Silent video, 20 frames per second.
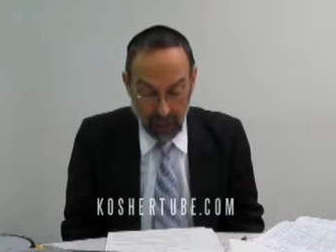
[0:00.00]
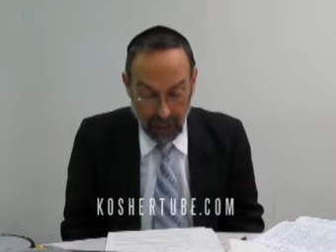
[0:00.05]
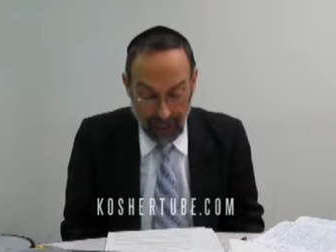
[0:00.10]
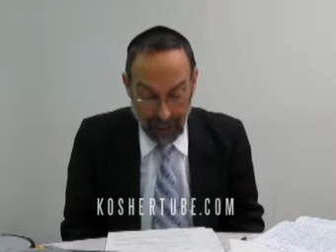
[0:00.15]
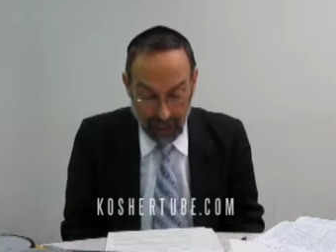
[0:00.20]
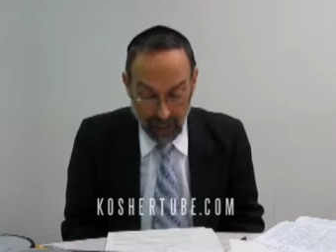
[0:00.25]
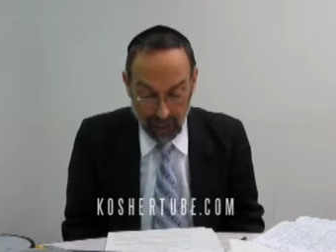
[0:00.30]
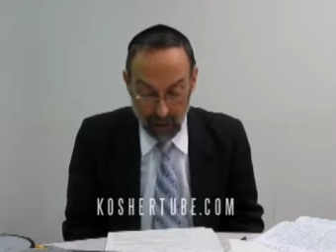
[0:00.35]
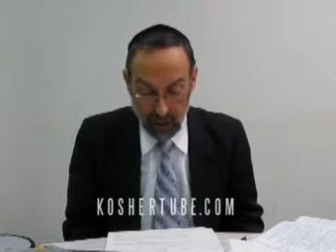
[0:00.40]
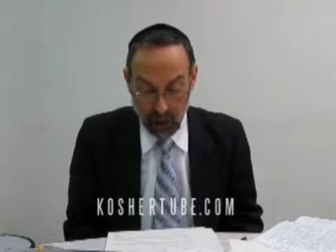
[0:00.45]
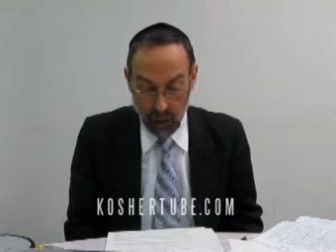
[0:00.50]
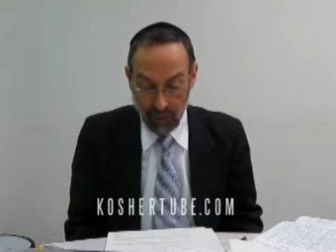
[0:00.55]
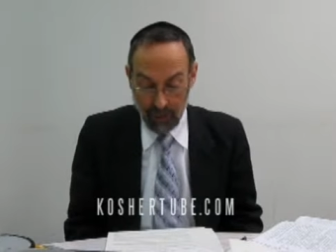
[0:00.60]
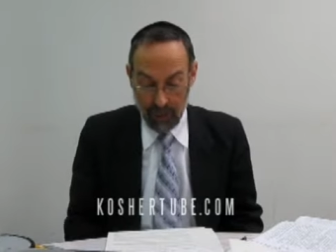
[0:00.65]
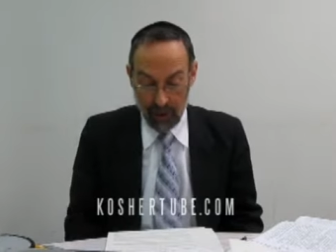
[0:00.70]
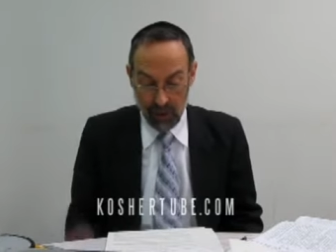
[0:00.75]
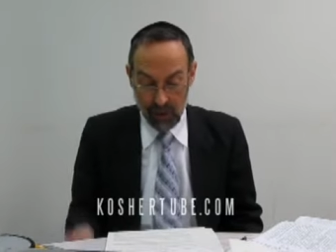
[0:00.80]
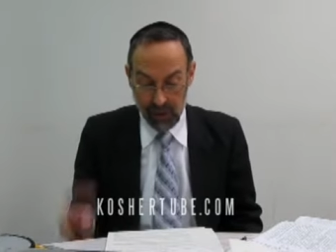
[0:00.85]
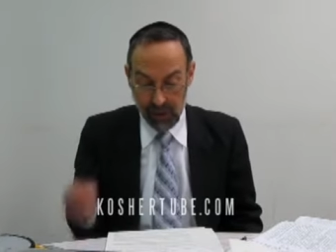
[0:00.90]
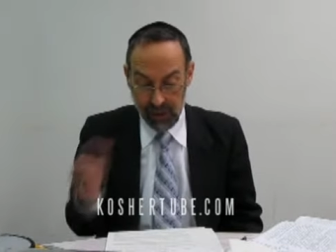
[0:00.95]

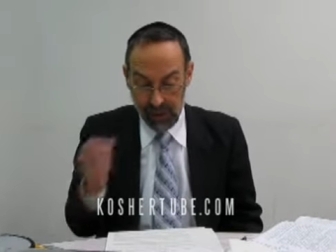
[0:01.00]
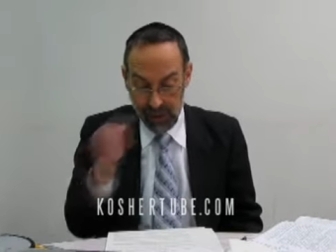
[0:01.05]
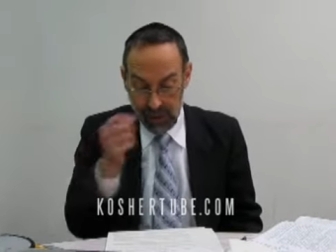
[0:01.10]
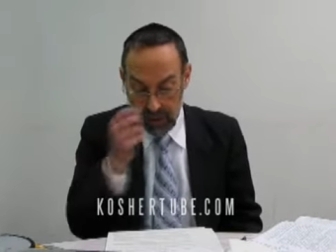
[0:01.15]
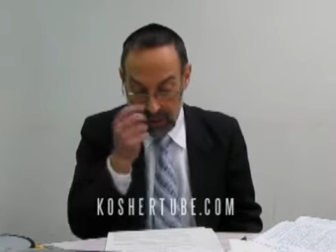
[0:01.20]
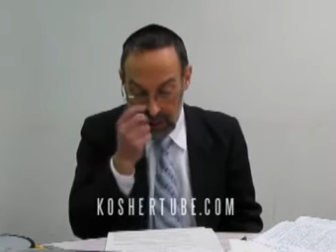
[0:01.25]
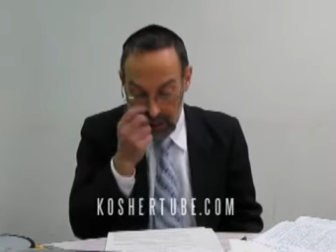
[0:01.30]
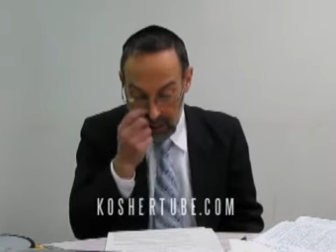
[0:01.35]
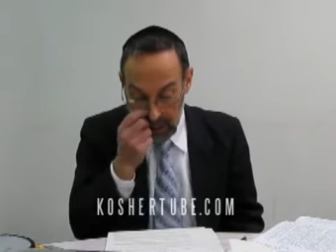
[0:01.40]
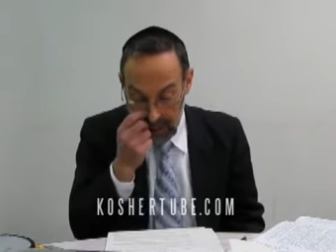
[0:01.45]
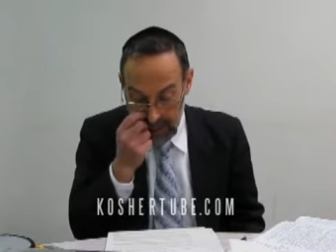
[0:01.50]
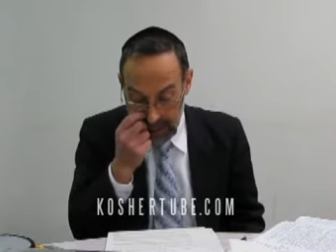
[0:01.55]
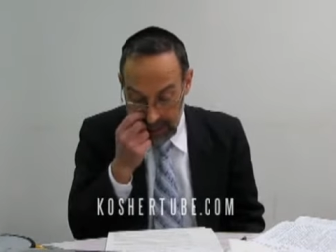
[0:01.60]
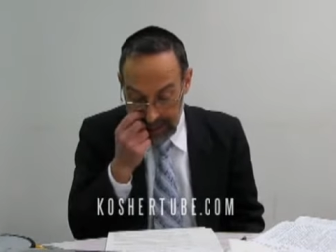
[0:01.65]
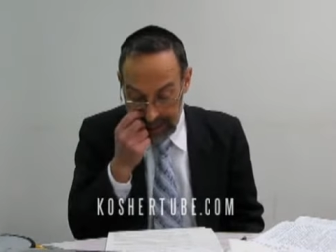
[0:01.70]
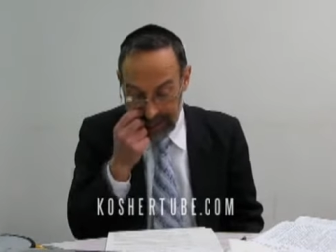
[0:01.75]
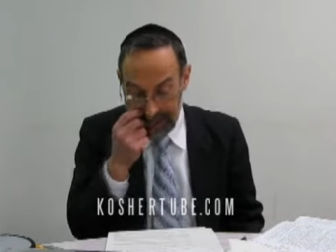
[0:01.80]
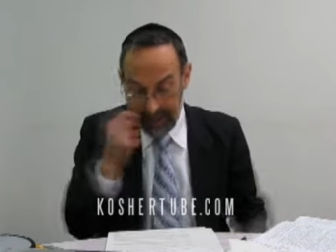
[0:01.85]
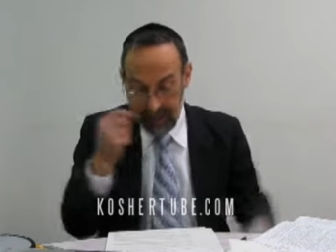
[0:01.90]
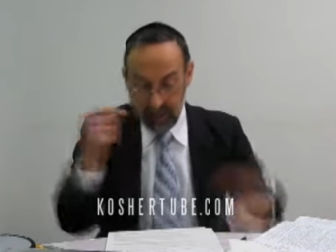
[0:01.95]
ha'chalomos.
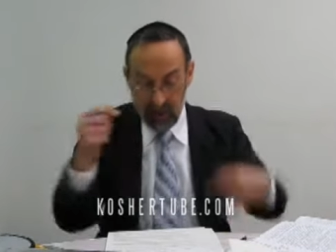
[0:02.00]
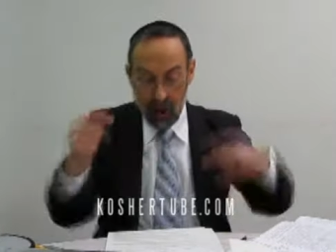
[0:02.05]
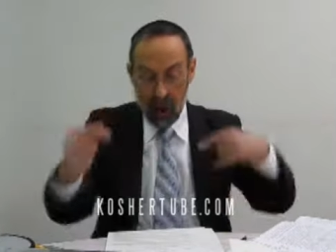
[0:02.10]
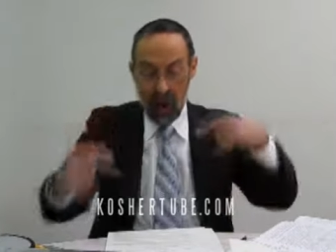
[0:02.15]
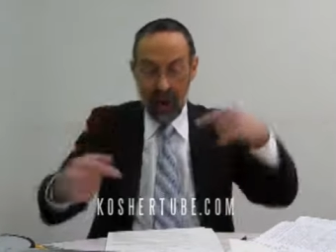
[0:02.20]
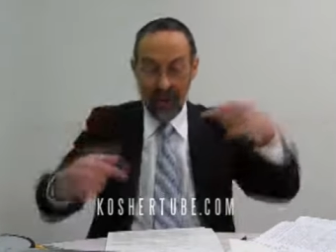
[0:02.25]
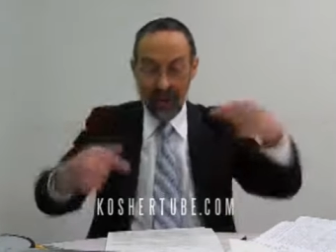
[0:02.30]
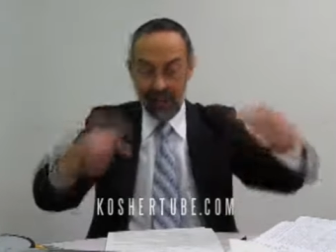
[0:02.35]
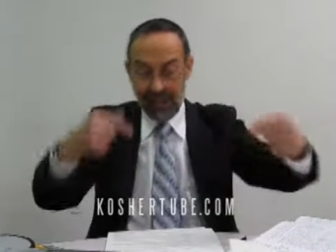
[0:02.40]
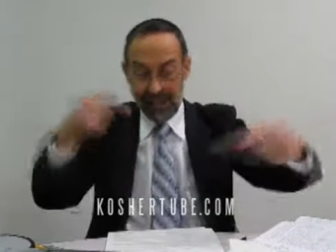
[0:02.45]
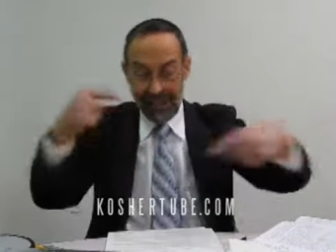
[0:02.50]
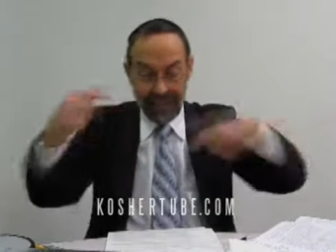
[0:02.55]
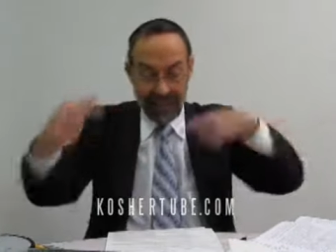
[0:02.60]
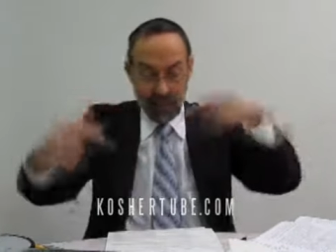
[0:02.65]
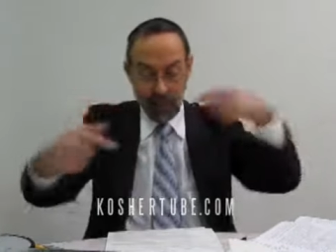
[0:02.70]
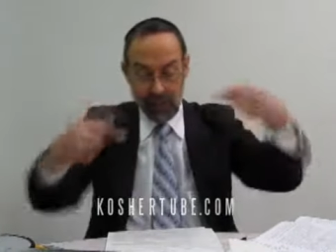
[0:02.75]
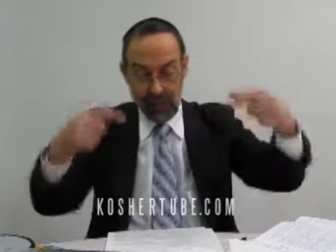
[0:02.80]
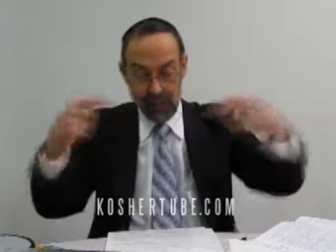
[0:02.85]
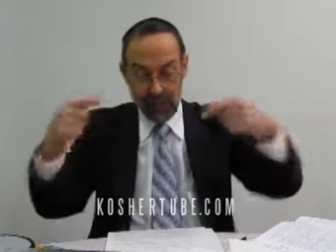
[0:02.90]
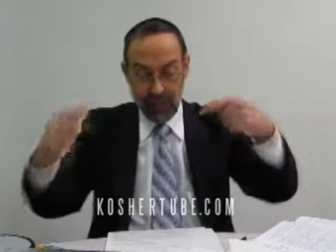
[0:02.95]
That the entire
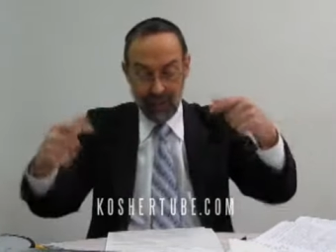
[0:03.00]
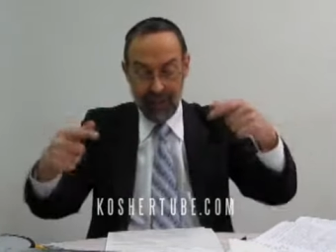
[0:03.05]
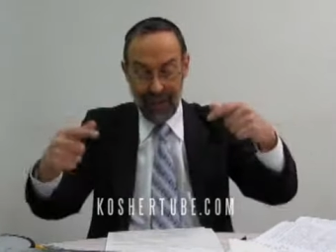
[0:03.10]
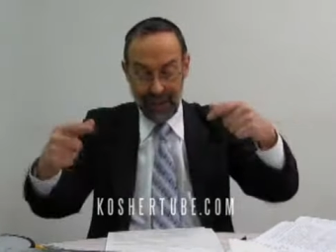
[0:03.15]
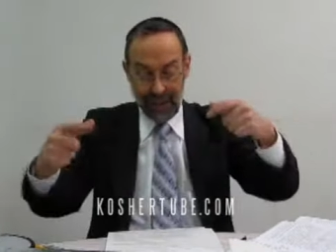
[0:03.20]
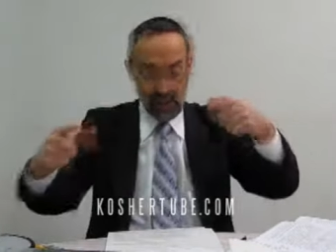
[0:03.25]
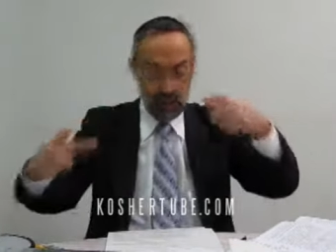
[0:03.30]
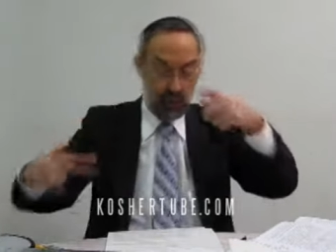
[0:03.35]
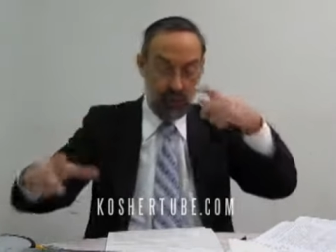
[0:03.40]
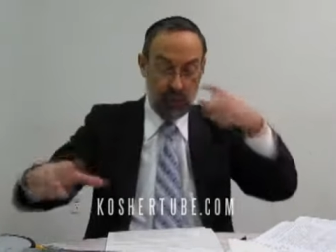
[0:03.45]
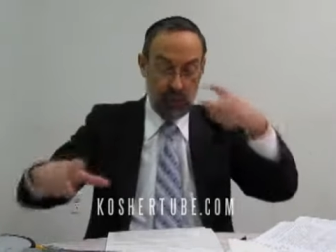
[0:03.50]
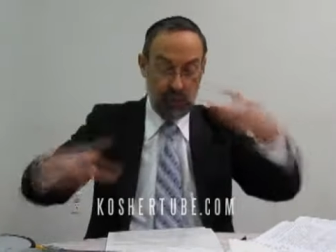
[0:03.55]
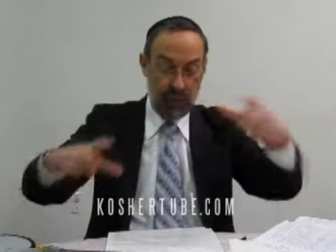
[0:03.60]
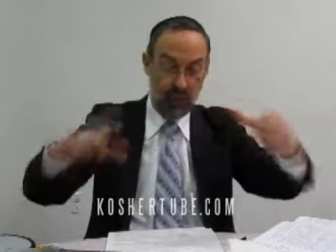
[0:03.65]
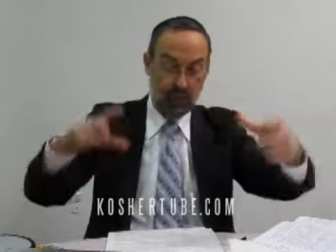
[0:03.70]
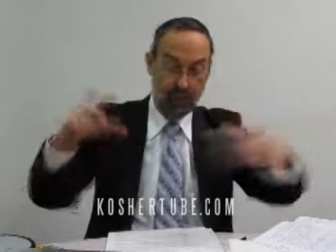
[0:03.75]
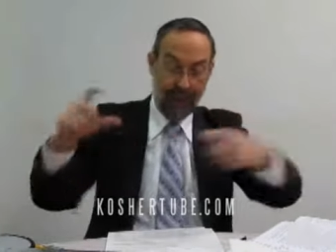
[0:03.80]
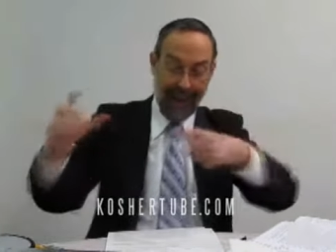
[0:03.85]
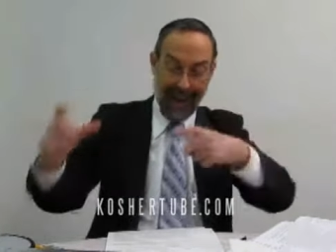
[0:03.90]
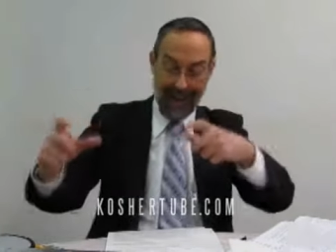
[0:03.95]
sequence of events which was
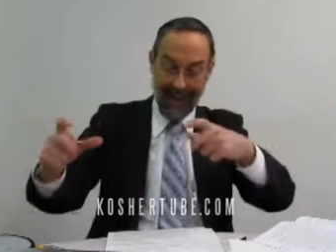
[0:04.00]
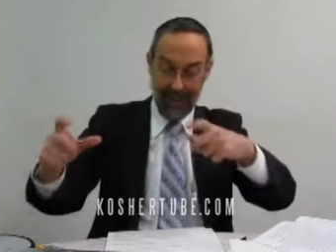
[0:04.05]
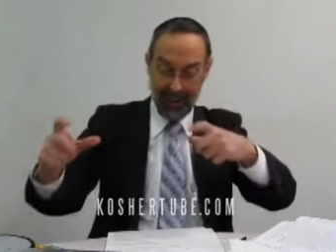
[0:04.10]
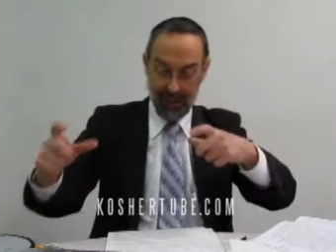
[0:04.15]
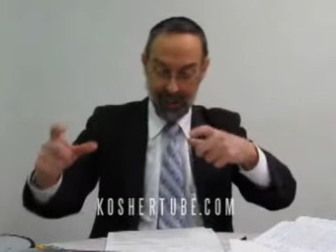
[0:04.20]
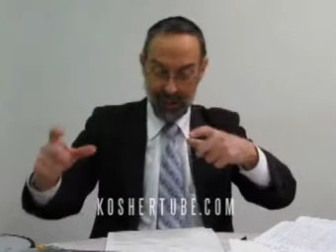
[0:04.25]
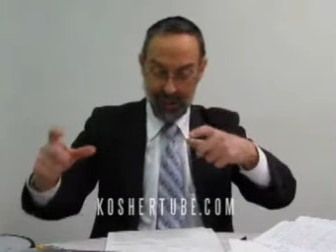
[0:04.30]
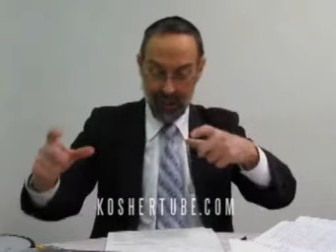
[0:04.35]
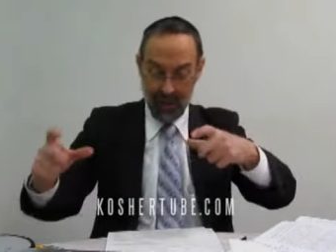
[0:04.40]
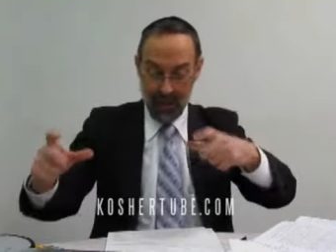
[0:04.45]
arranged